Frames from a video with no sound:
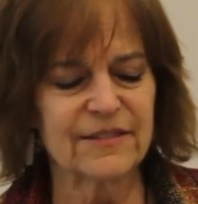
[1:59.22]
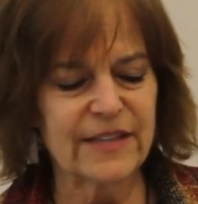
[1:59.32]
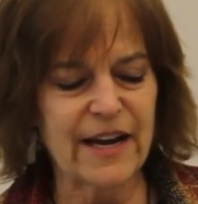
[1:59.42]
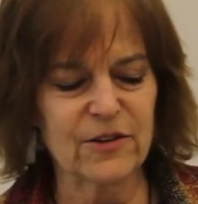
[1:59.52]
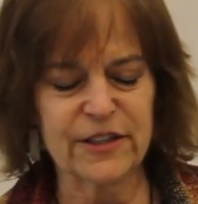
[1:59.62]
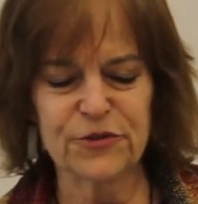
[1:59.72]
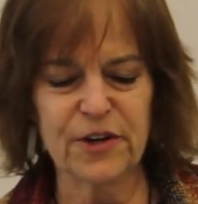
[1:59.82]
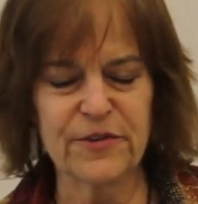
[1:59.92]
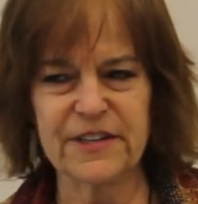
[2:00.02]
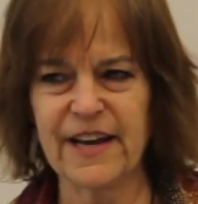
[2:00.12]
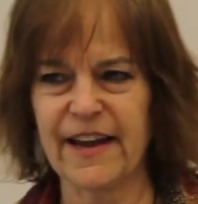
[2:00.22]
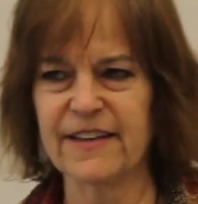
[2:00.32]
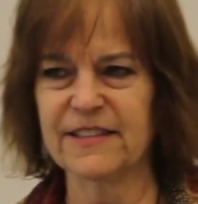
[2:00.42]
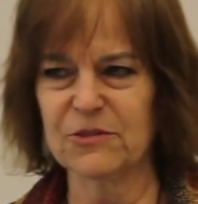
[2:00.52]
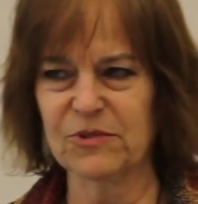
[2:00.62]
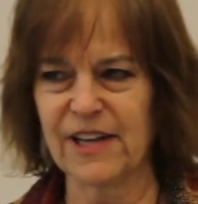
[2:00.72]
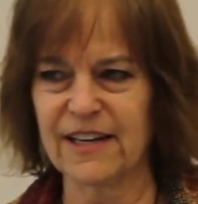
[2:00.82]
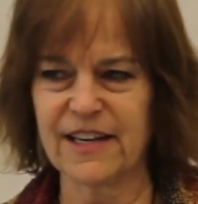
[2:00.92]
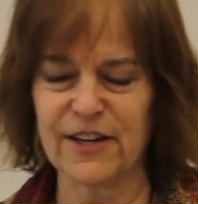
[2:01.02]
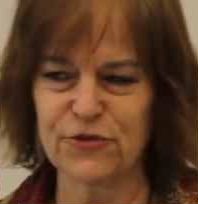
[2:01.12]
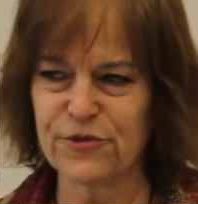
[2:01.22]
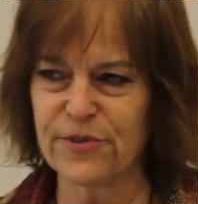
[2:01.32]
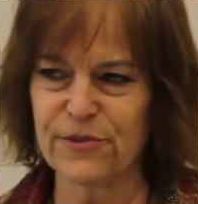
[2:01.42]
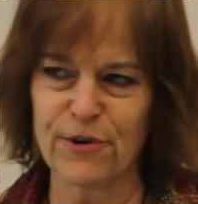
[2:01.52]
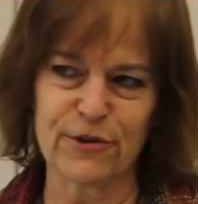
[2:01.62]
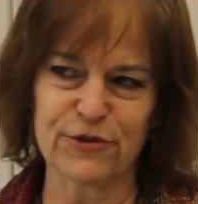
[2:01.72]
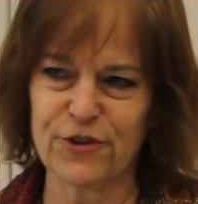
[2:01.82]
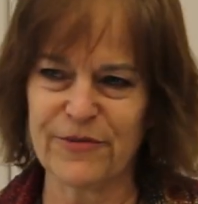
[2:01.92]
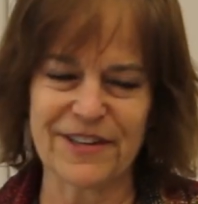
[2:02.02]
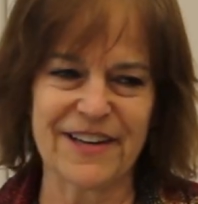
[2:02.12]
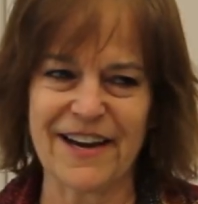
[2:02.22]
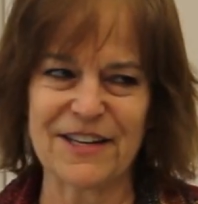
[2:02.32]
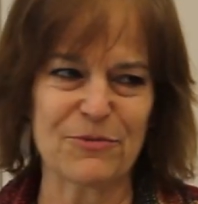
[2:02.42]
Now, a trivia night, this was not a cutthroat trivia night.